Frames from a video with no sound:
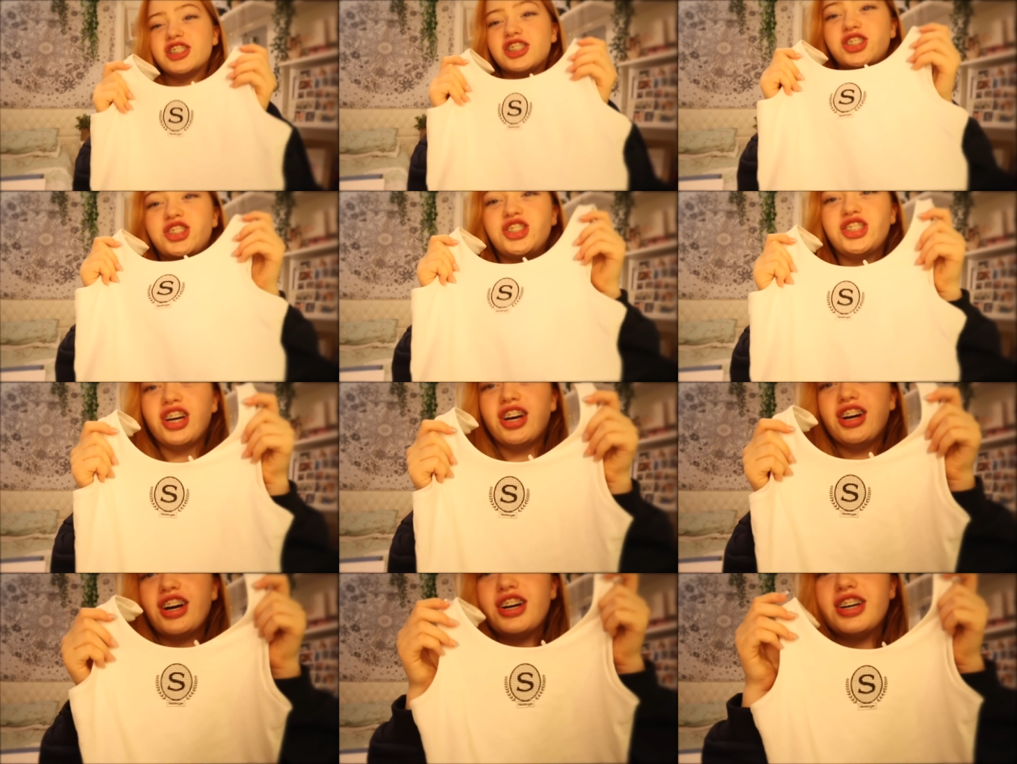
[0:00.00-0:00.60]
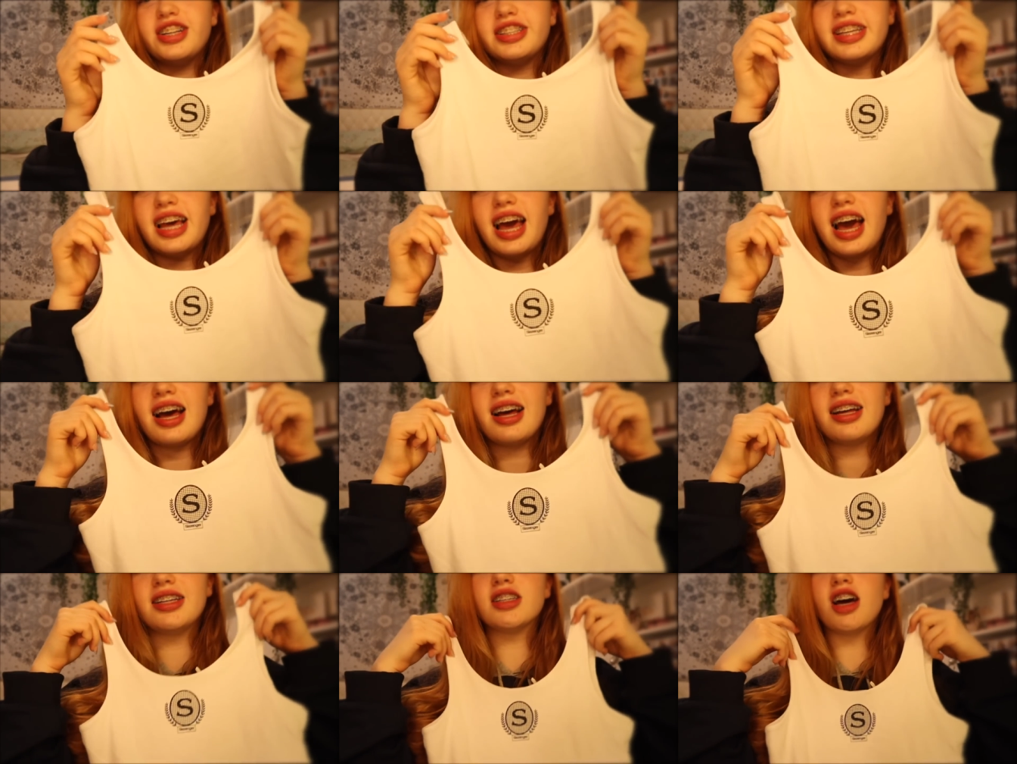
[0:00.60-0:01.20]
shirt,
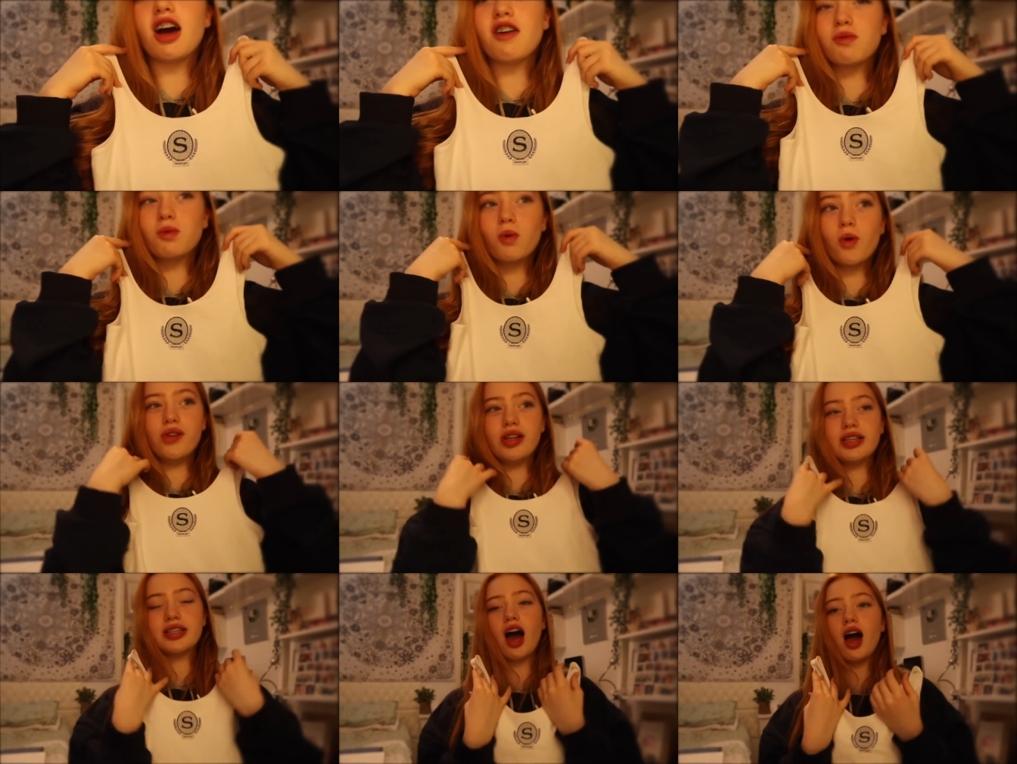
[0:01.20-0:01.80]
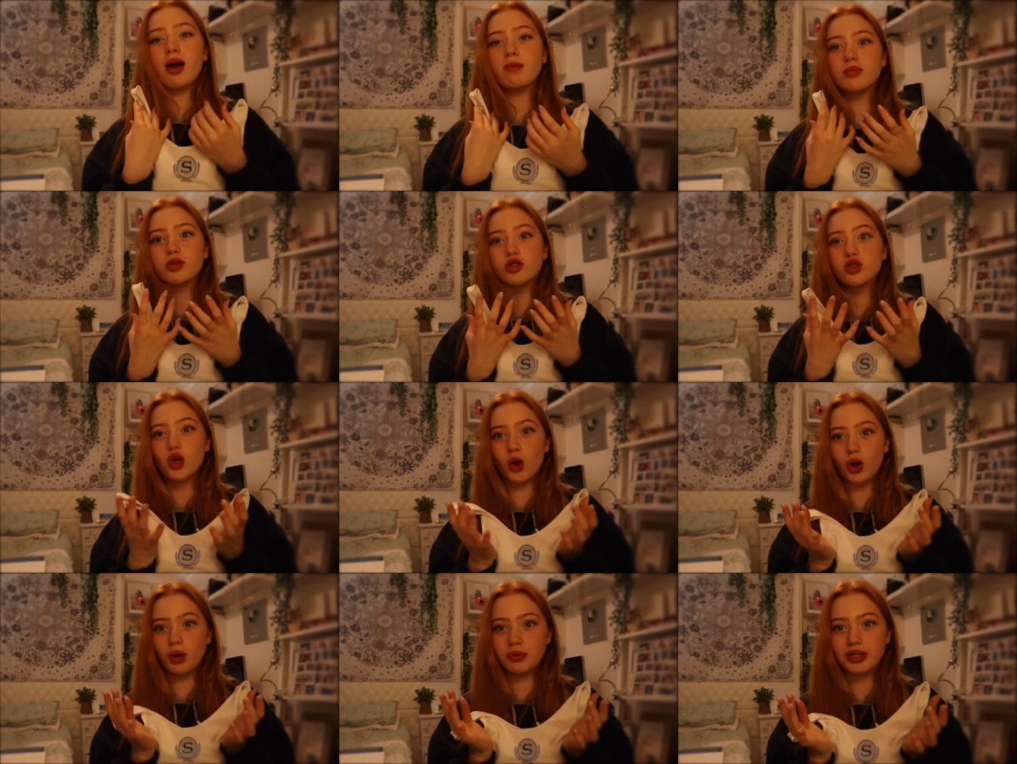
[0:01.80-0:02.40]
and I've worn it. I'm
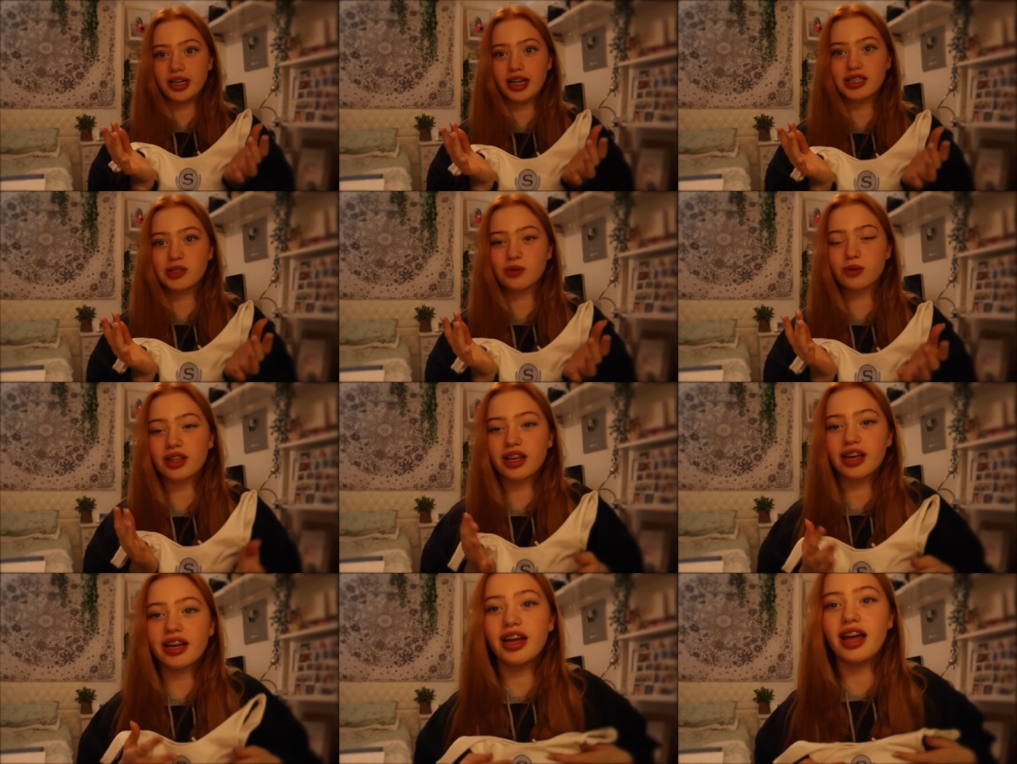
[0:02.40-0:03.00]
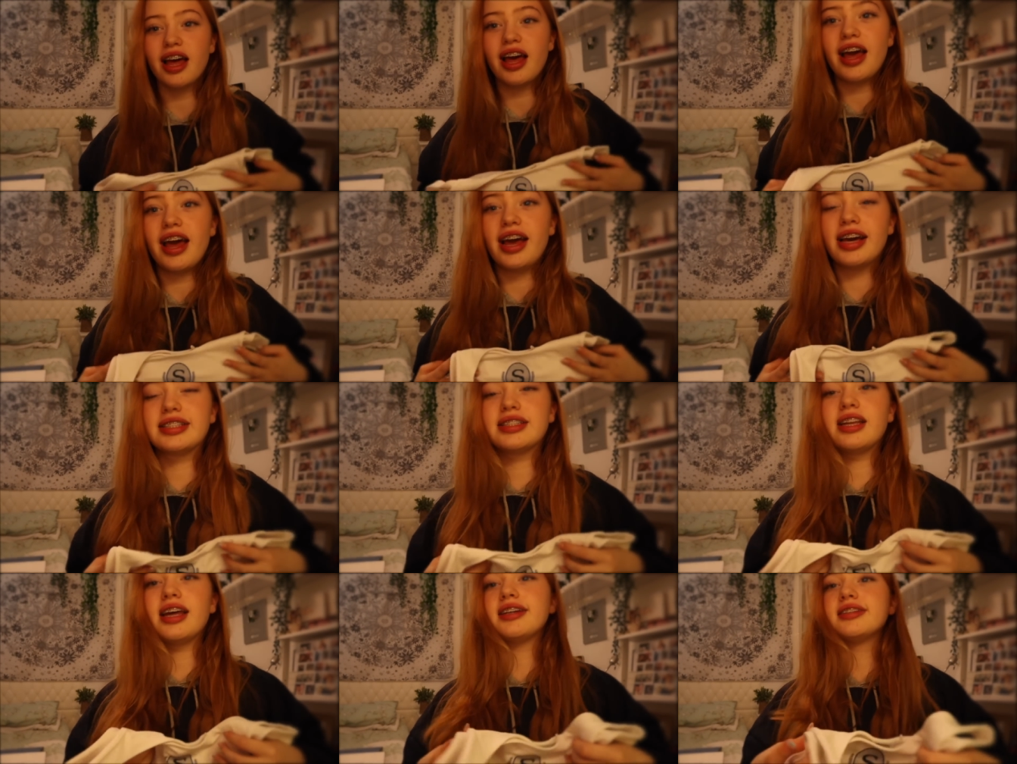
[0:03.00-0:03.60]
so obsessed with it.
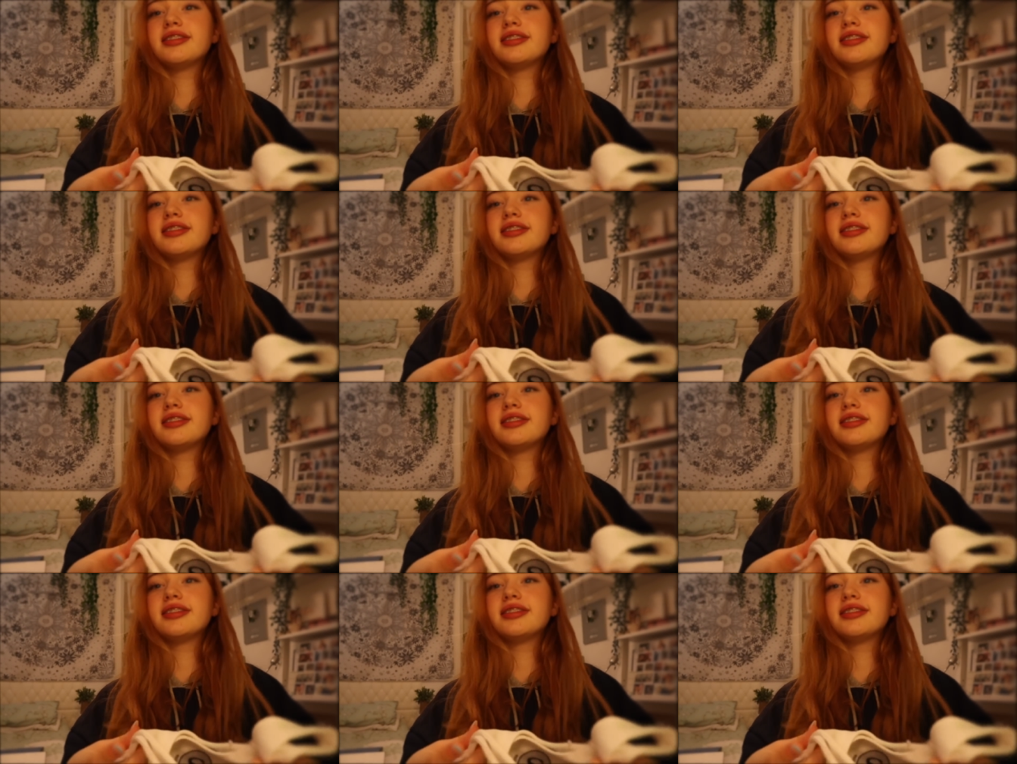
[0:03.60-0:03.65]
It's like